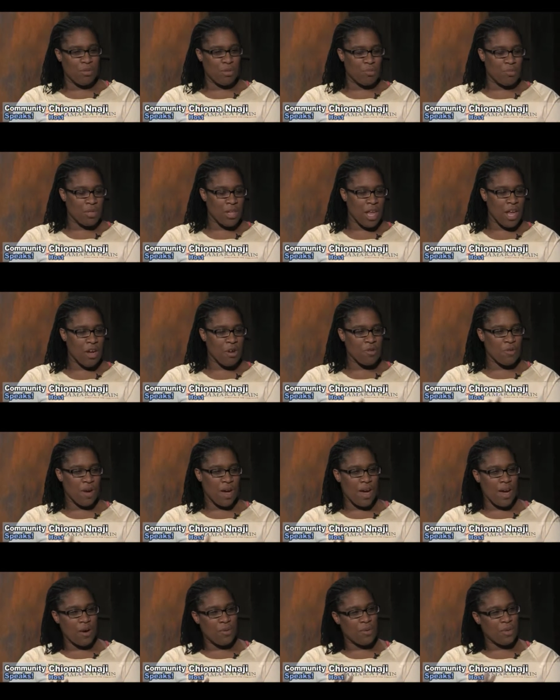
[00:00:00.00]
play
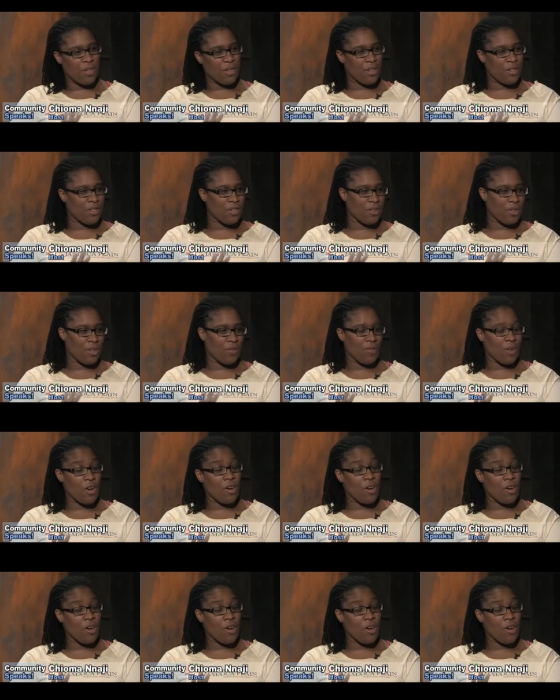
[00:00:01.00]
around with this sort of,